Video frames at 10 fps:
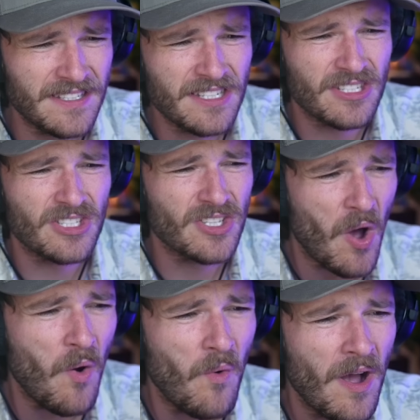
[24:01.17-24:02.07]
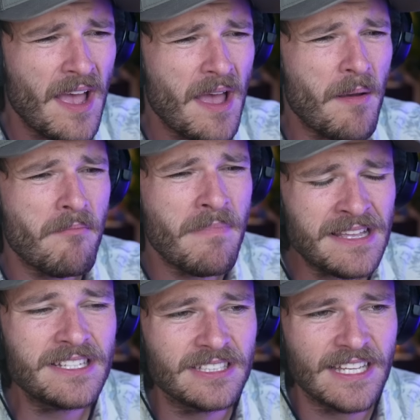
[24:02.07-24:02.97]
This is so
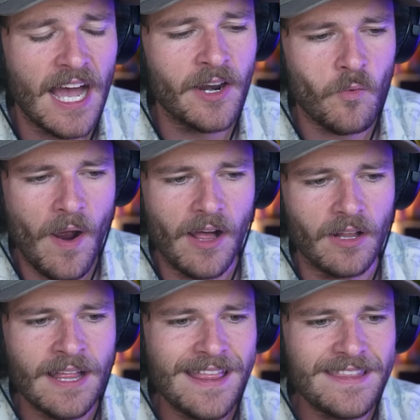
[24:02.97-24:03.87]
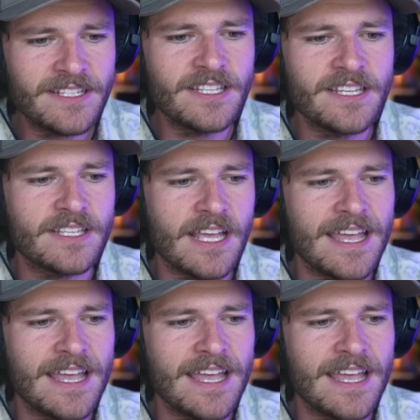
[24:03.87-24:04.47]
mentally unwell. This is